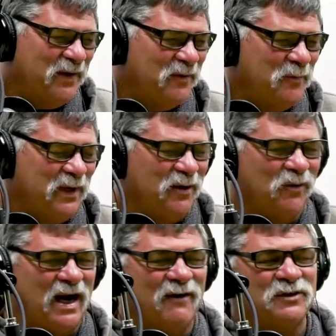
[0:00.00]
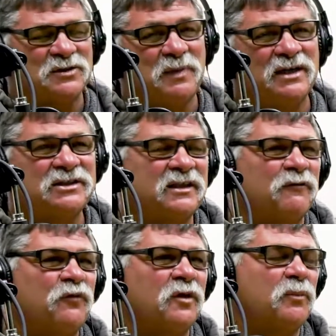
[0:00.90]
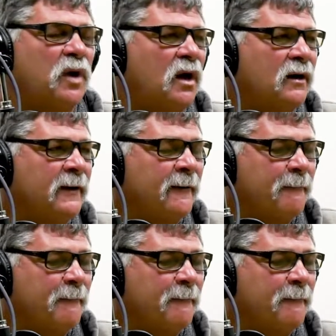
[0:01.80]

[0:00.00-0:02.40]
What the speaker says: were bitter rivals, especially in football.